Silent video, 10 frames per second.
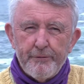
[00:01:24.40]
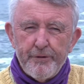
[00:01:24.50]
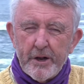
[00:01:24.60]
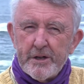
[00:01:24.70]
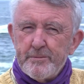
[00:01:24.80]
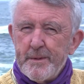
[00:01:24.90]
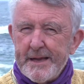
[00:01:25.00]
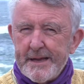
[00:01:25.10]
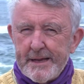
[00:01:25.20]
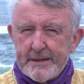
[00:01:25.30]
Follow
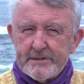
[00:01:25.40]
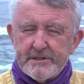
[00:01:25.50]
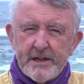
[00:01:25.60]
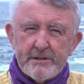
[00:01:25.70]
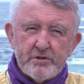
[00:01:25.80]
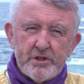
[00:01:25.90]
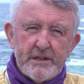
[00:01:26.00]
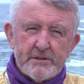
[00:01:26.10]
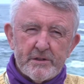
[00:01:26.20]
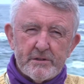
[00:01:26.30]
me, said
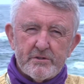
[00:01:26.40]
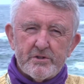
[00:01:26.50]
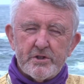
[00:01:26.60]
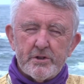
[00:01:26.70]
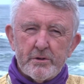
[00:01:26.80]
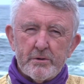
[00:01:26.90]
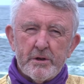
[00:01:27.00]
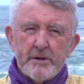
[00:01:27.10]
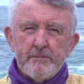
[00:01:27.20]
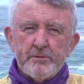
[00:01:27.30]
Jesus to,
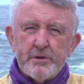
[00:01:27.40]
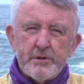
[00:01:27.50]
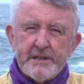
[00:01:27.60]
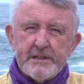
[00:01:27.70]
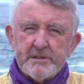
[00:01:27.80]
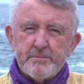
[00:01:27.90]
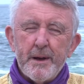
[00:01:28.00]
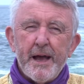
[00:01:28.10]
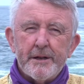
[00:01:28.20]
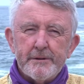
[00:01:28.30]
to these
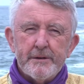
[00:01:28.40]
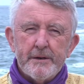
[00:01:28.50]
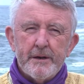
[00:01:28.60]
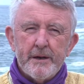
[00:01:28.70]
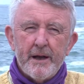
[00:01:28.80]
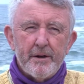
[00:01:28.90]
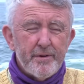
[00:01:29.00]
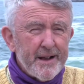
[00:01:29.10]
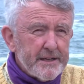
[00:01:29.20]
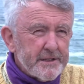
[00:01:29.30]
men, a
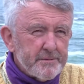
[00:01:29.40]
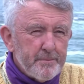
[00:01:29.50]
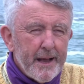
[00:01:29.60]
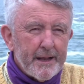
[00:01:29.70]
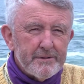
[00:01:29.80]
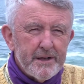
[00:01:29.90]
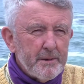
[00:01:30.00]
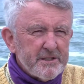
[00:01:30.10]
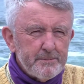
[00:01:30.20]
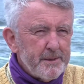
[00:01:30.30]
rugged men. There
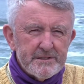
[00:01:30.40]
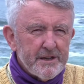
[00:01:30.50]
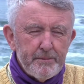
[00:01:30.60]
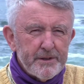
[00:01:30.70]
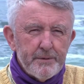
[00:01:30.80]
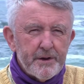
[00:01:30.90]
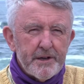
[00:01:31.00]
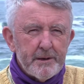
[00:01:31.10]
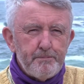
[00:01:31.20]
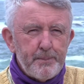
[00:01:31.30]
must have been something
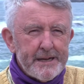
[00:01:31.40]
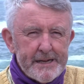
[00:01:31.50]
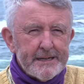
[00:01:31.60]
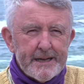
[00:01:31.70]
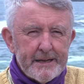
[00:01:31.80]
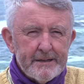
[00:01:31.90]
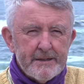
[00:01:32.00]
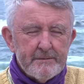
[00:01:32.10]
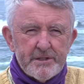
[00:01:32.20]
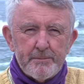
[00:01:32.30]
very appealing,
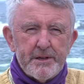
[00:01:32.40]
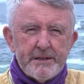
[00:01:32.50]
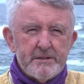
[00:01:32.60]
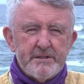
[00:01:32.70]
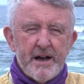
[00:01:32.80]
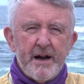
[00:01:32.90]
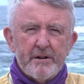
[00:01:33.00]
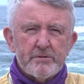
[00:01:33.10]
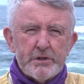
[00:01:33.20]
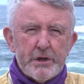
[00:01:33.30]
something
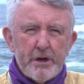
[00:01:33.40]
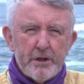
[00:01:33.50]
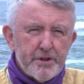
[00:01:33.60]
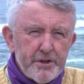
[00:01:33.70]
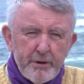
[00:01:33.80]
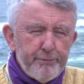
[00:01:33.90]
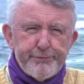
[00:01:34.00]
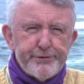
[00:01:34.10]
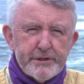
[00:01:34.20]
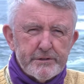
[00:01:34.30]
down to earth, no
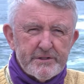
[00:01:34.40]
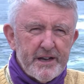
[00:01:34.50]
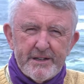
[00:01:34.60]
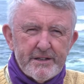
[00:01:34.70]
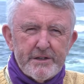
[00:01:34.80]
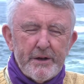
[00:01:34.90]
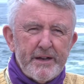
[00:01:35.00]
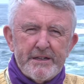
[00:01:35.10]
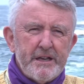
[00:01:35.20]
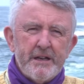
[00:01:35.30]
frills. I don't know
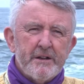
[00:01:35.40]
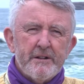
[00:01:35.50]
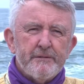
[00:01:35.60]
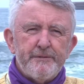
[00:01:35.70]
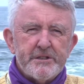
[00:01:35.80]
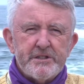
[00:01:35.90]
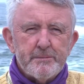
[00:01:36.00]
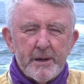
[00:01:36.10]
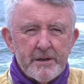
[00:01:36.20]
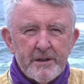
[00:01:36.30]
any
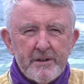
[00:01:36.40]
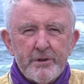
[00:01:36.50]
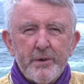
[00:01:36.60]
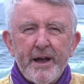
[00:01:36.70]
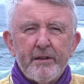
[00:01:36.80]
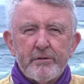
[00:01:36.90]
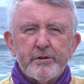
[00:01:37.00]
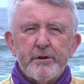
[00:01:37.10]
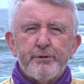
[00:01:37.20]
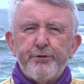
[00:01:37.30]
fisherman who has
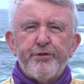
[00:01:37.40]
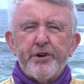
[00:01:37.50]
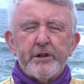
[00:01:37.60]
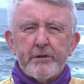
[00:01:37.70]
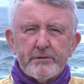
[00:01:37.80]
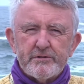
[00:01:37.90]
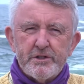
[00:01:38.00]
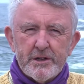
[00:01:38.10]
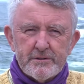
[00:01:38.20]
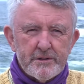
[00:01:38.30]
frills,
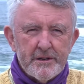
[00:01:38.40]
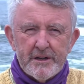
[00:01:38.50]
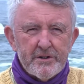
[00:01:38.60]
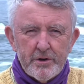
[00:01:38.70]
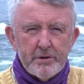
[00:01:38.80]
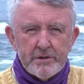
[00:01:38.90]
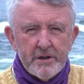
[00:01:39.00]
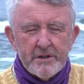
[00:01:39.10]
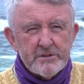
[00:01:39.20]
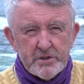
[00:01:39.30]
just good
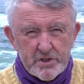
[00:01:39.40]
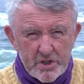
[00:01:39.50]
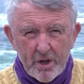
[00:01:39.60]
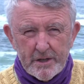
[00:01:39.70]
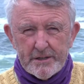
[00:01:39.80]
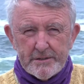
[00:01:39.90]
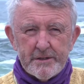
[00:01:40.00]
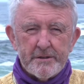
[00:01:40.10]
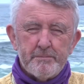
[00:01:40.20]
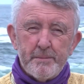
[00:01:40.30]
solid
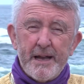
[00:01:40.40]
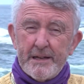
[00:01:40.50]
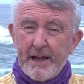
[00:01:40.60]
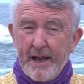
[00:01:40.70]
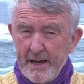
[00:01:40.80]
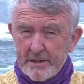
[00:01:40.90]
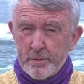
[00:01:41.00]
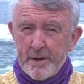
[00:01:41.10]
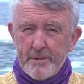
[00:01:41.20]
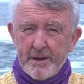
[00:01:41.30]
men and
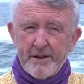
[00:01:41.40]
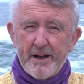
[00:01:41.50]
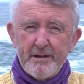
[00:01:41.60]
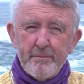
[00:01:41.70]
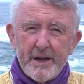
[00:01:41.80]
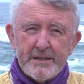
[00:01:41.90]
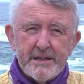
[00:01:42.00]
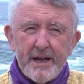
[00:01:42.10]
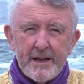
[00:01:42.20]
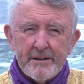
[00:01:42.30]
women, I might
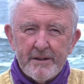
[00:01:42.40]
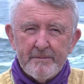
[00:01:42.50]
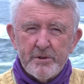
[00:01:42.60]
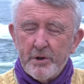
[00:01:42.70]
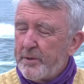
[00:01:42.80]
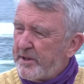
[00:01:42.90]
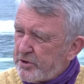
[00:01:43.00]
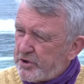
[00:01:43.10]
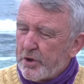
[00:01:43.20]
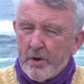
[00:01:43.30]
add, who
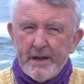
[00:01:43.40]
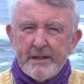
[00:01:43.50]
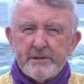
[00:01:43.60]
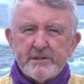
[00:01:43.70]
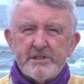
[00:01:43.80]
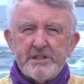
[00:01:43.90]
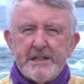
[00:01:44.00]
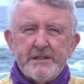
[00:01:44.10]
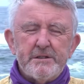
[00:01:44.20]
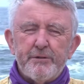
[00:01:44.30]
enjoy the
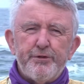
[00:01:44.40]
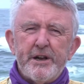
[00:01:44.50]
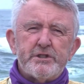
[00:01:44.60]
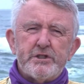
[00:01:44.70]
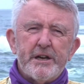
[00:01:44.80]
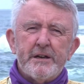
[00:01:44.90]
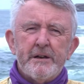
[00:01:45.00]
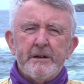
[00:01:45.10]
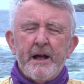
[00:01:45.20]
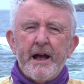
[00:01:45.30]
sea, the fresh air,
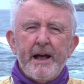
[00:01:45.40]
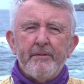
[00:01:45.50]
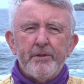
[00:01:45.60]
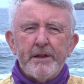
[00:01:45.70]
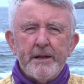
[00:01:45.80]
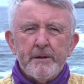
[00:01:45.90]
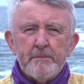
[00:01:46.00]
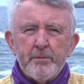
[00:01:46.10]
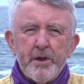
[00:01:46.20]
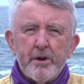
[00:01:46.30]
and the,
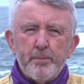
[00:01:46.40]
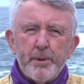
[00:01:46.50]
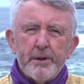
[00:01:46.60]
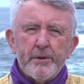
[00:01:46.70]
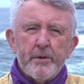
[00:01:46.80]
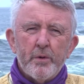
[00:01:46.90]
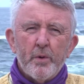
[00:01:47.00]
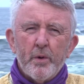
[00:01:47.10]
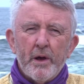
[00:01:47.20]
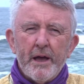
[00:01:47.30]
the open
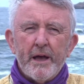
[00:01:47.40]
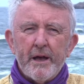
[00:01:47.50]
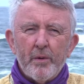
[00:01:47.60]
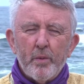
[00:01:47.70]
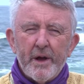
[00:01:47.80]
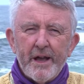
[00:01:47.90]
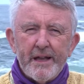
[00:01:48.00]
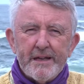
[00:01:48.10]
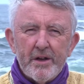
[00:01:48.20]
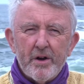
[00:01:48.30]
air
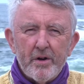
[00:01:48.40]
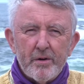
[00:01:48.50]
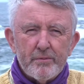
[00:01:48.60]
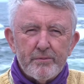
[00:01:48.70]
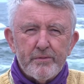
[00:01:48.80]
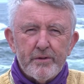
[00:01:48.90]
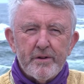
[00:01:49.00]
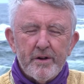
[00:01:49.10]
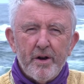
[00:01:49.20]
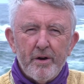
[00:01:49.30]
way of,
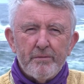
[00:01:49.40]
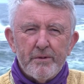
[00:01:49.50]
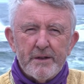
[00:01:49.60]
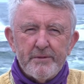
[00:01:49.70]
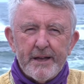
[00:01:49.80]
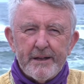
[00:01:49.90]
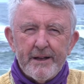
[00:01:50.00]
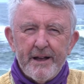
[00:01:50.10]
of living.